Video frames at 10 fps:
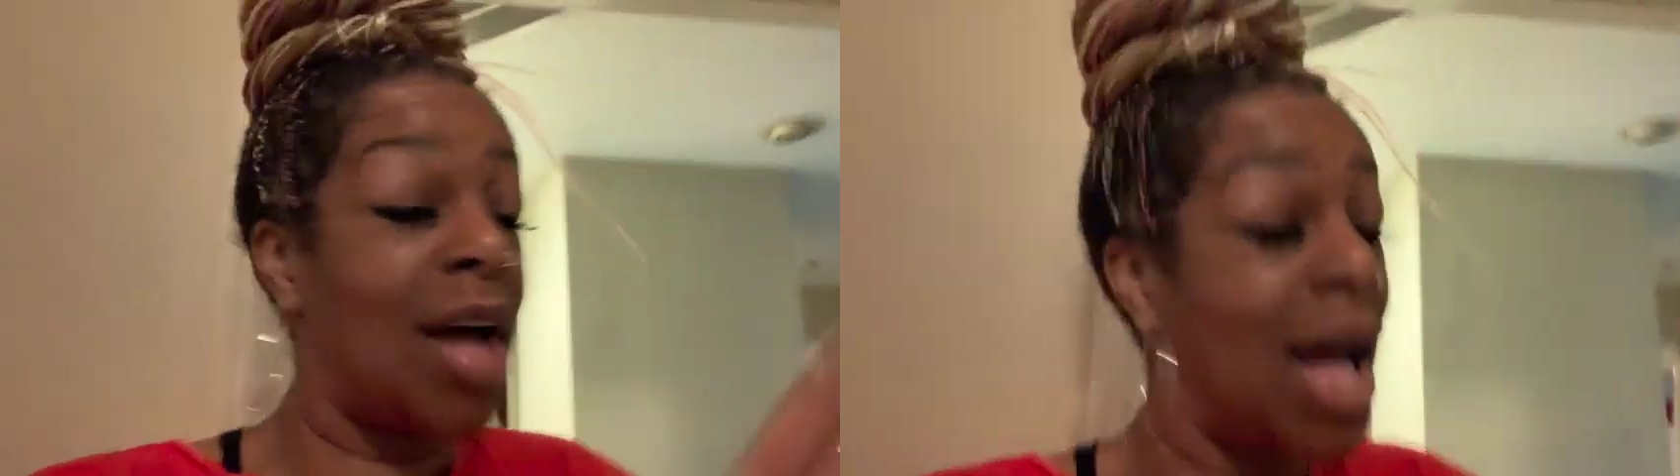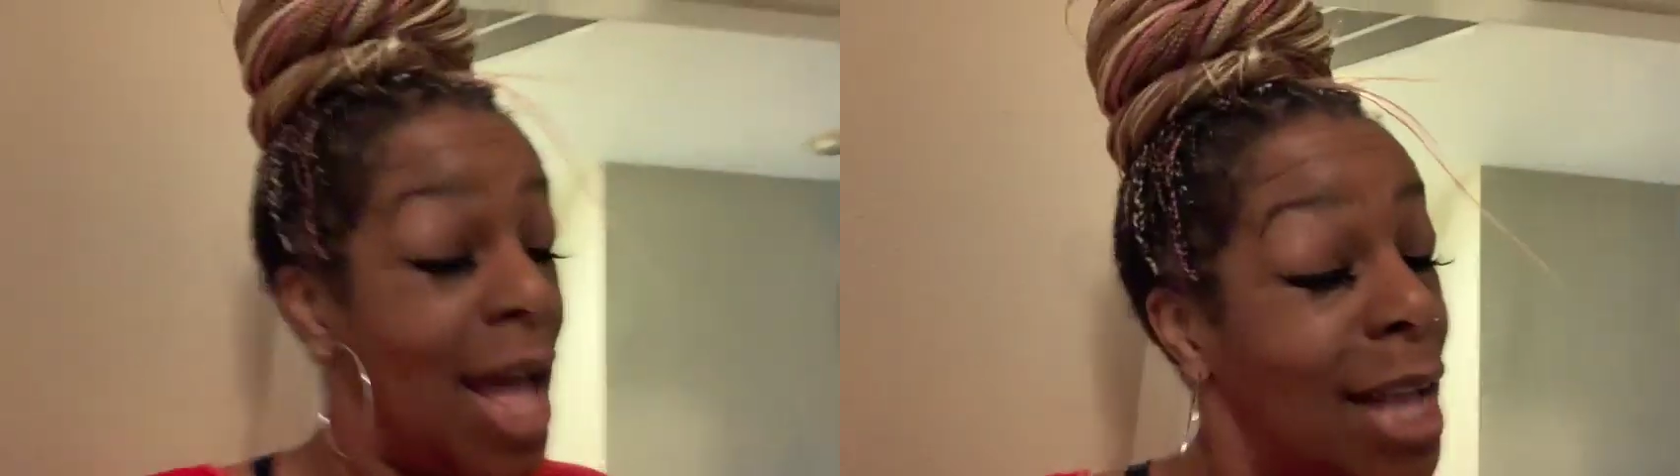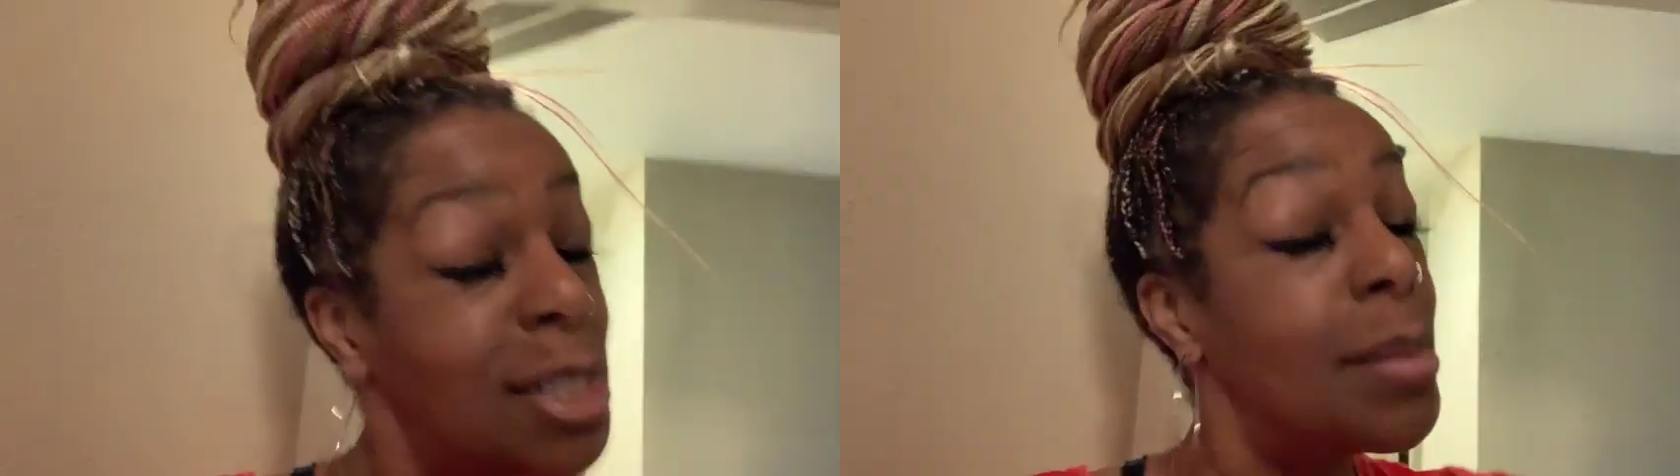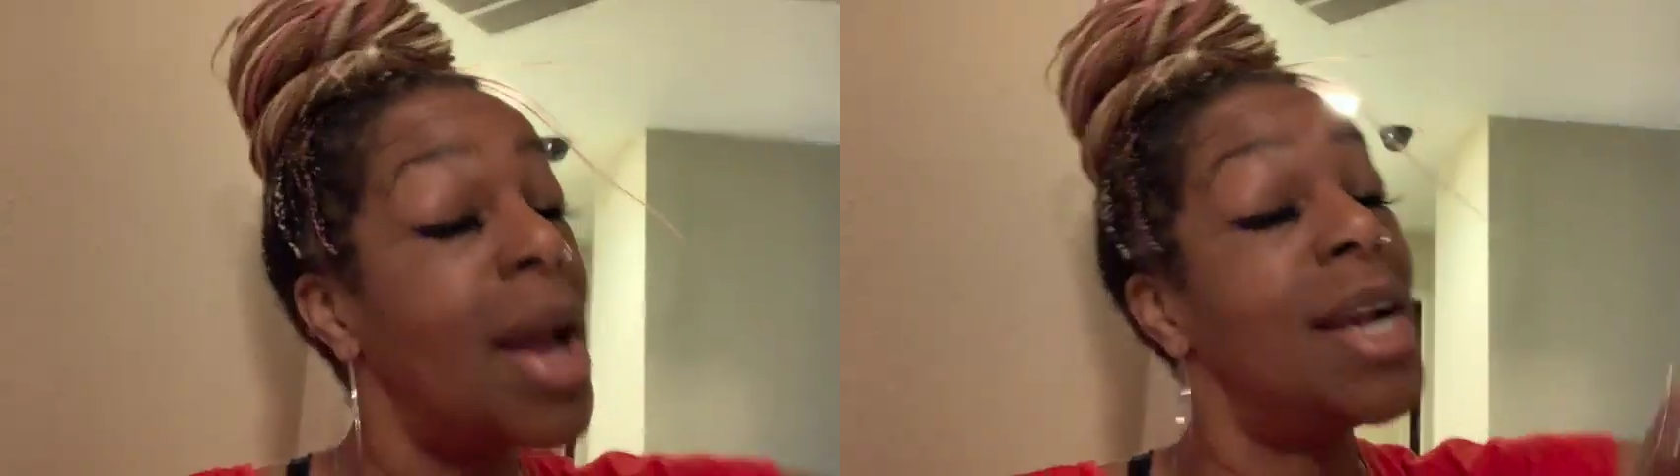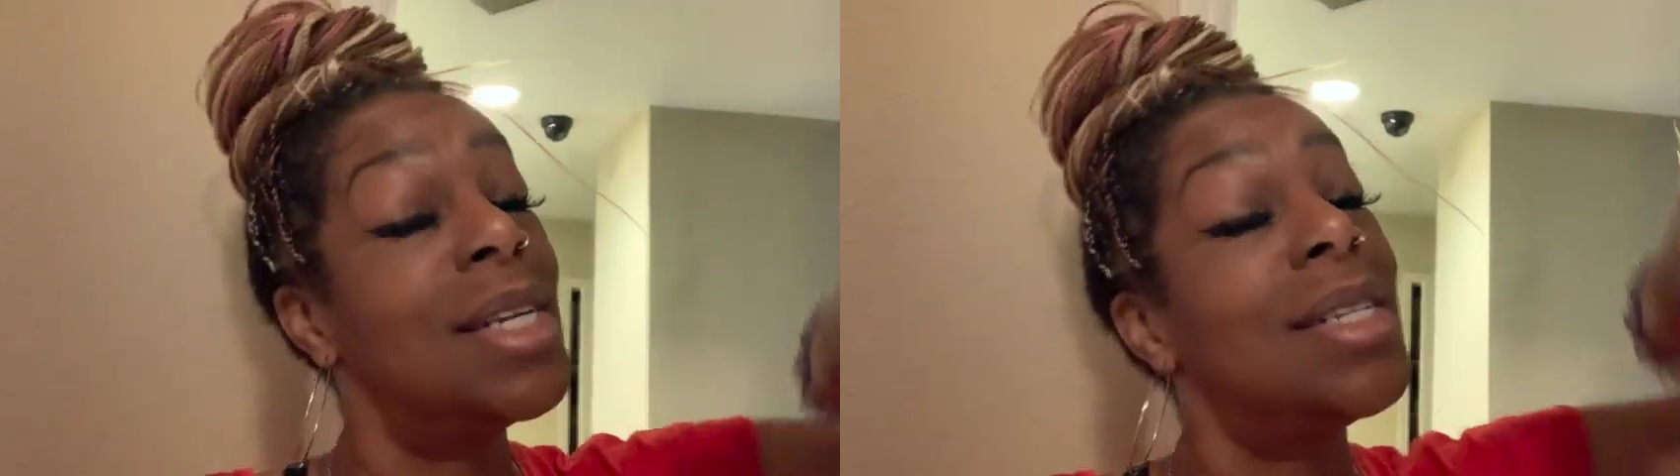I asked
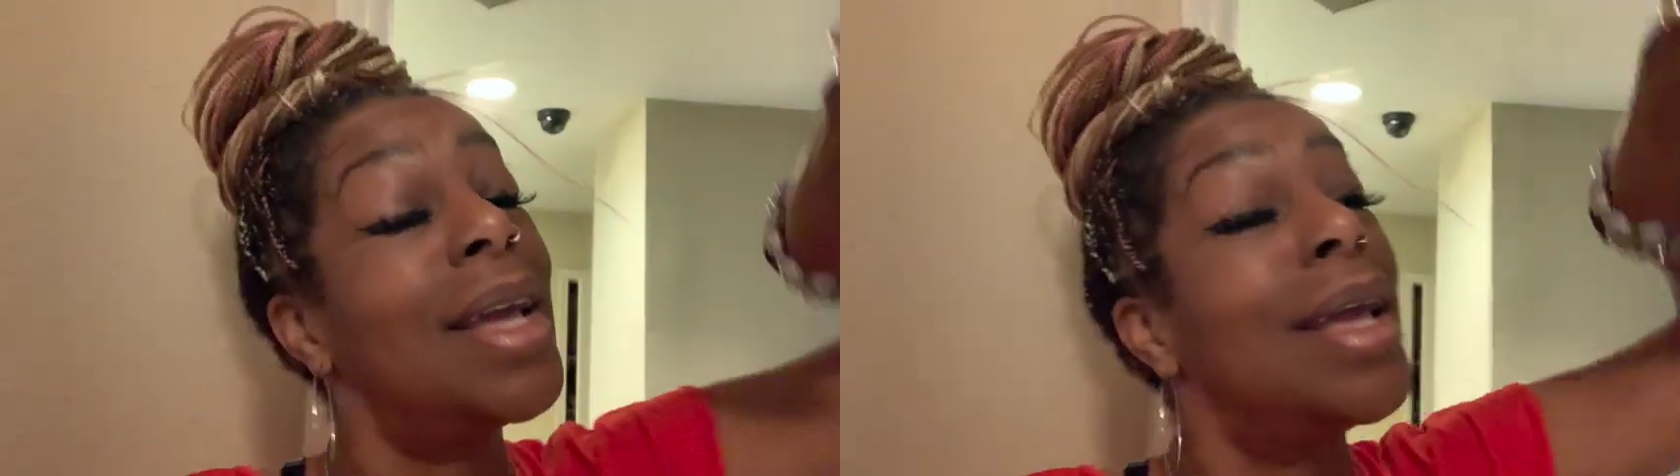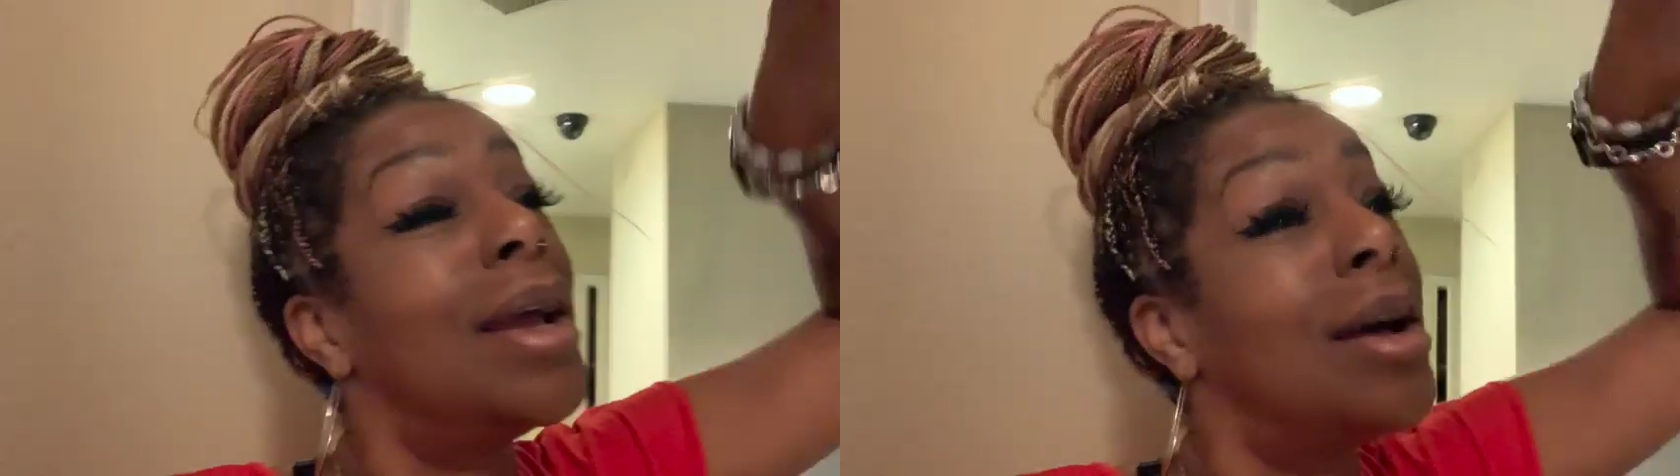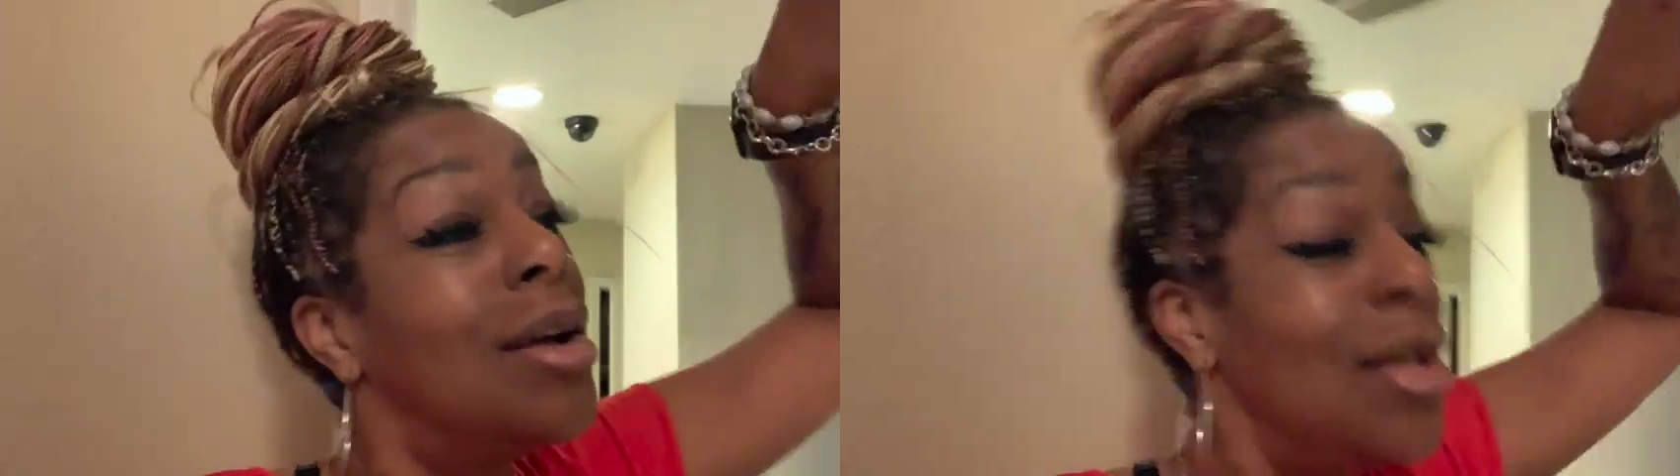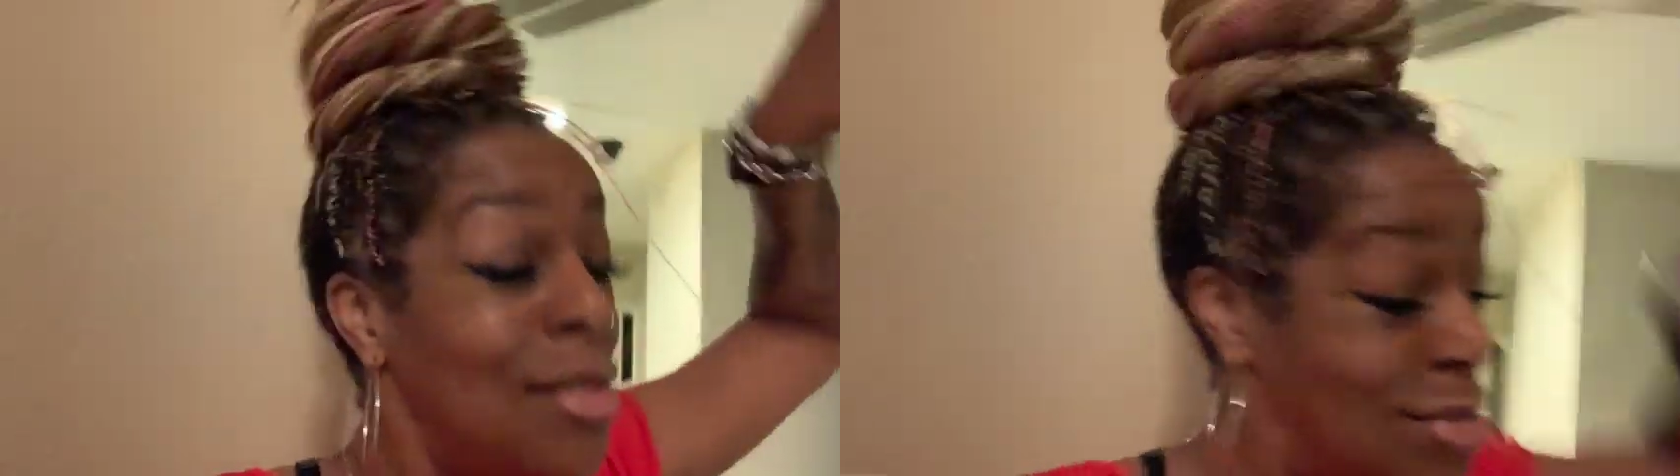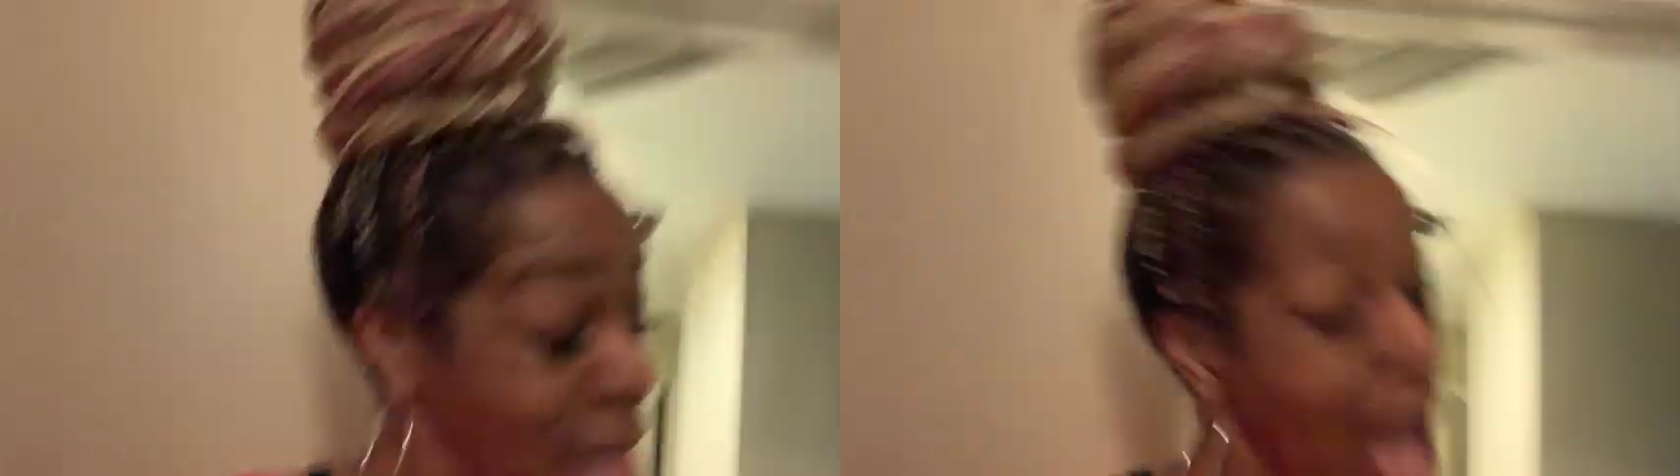somebody to take care
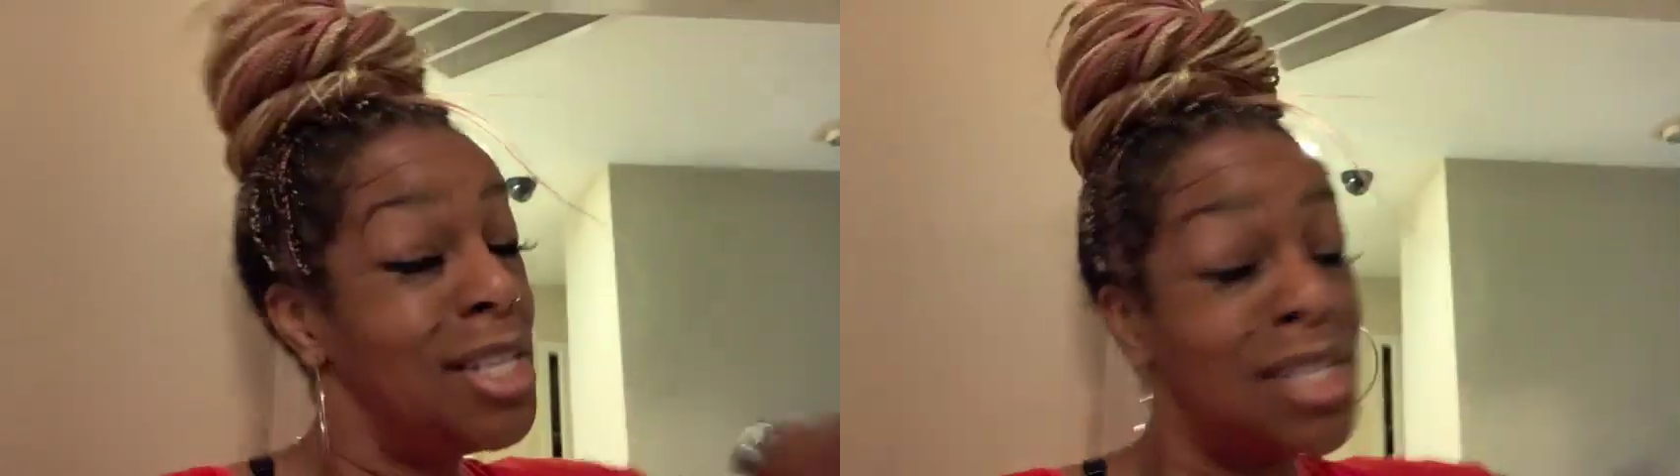of that